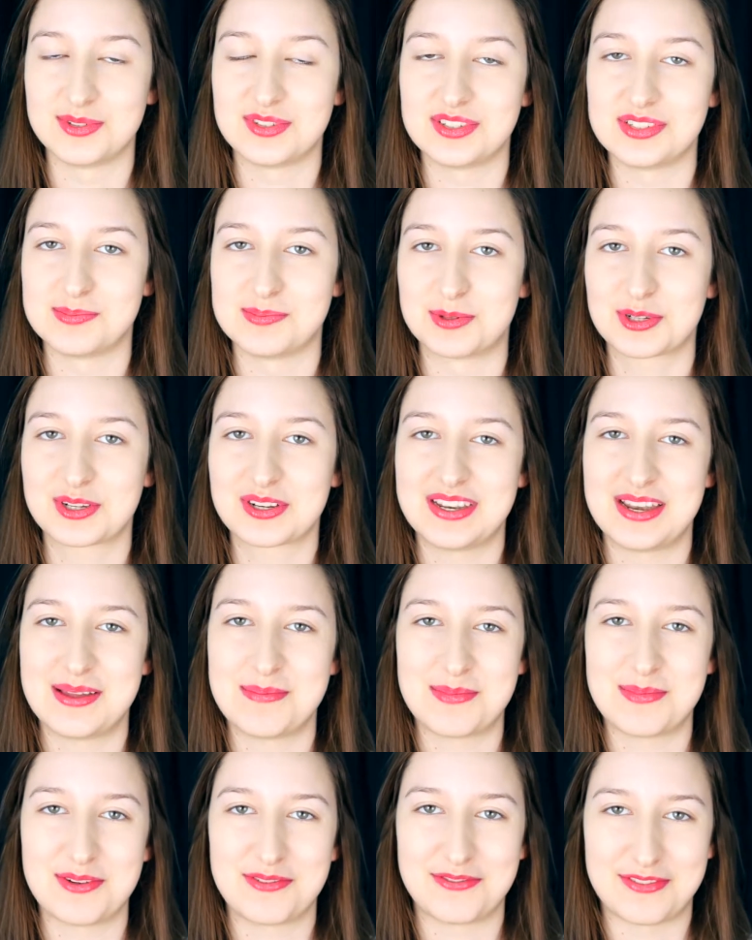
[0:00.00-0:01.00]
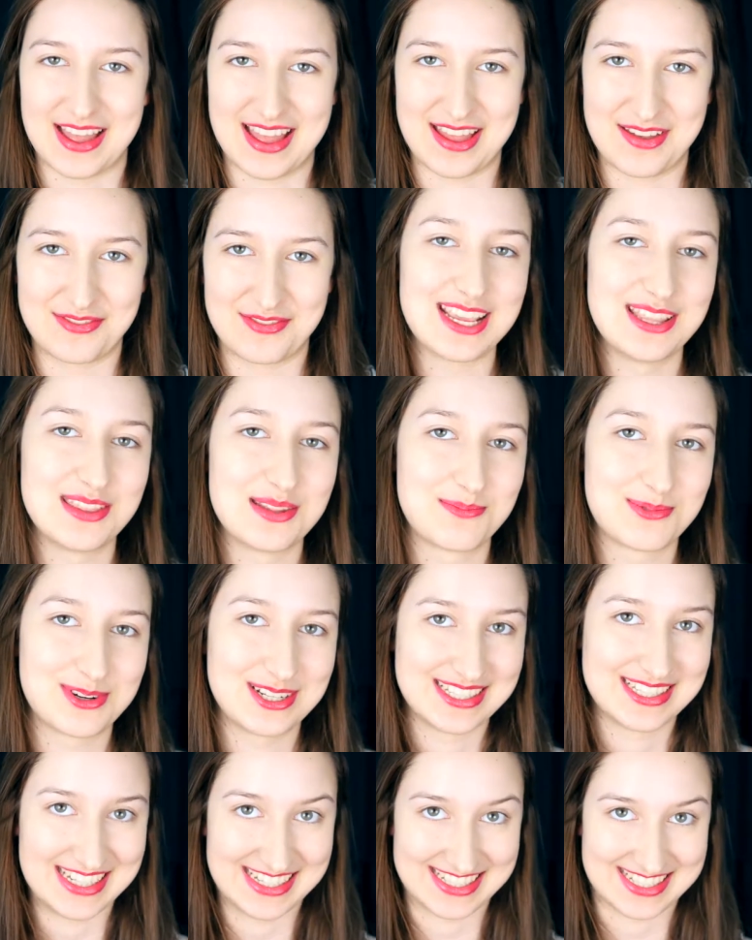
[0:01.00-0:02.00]
which is book number 5 in the
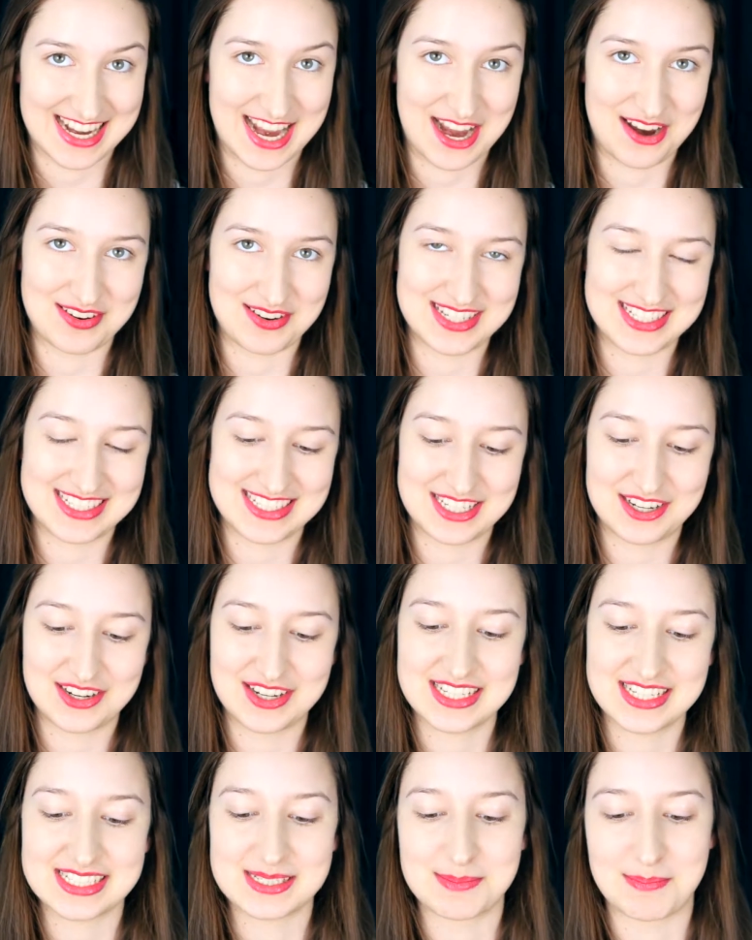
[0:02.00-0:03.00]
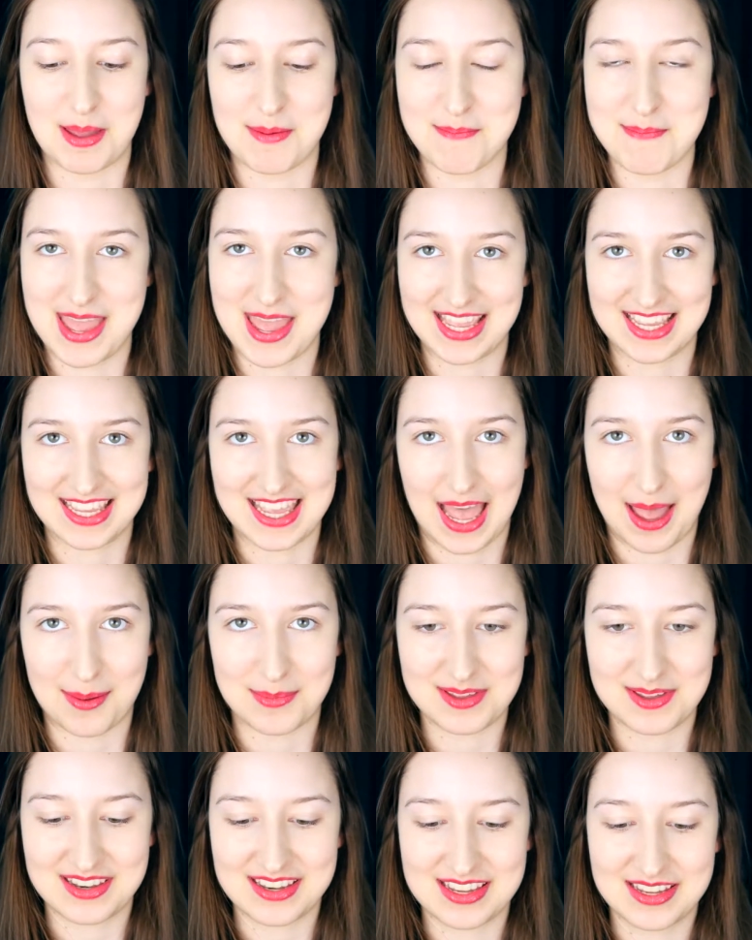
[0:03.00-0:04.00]
Princess Diaries series by Meg
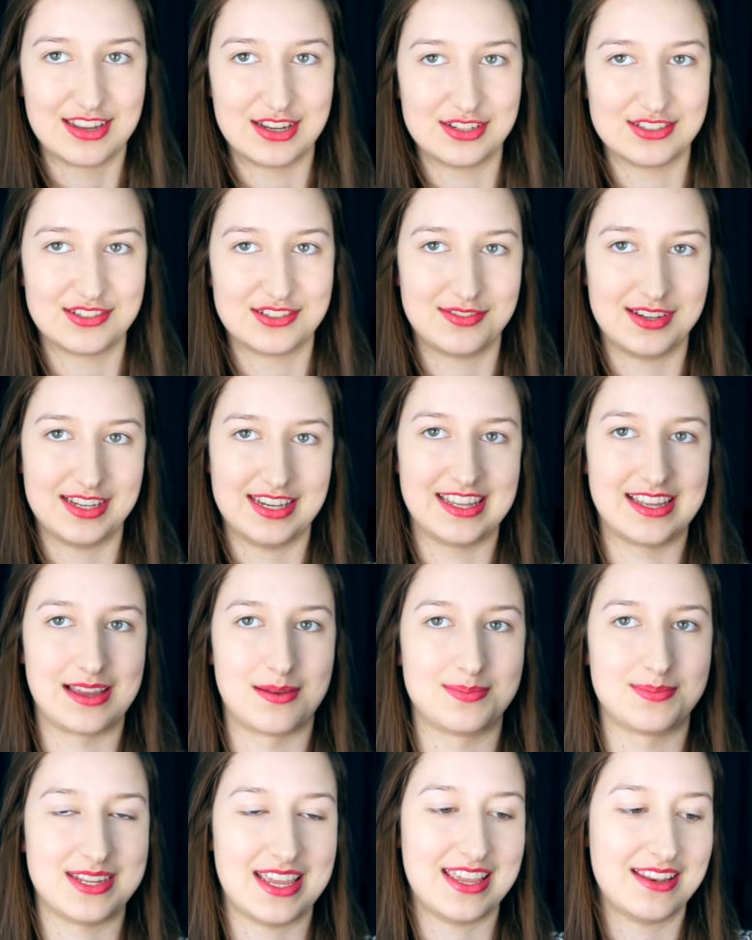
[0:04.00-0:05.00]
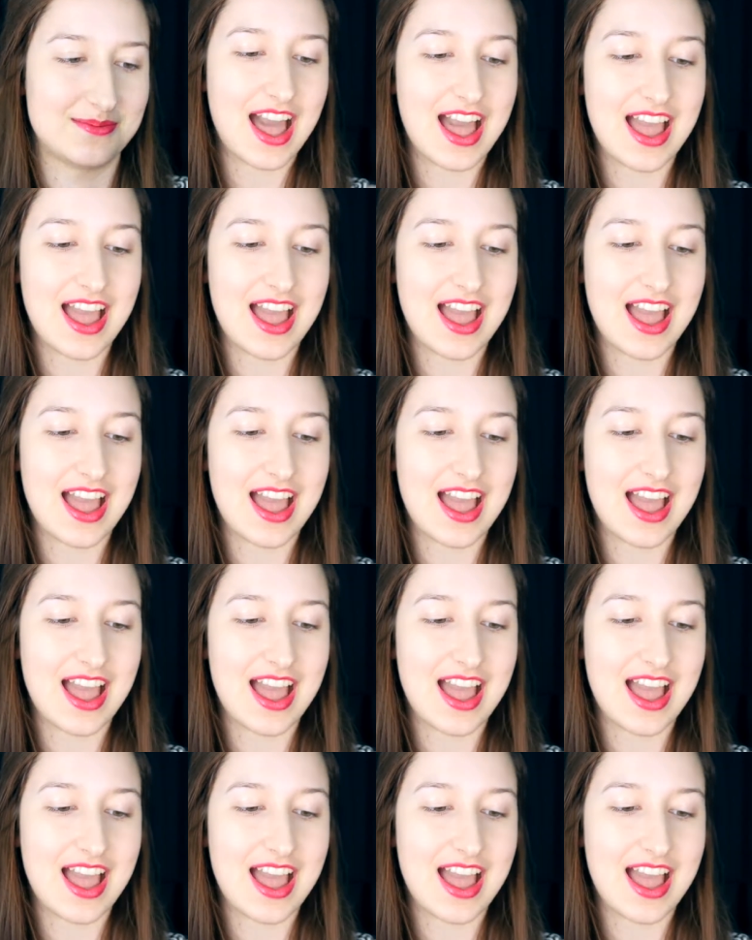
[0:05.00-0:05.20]
Cabot. Here's a reading update.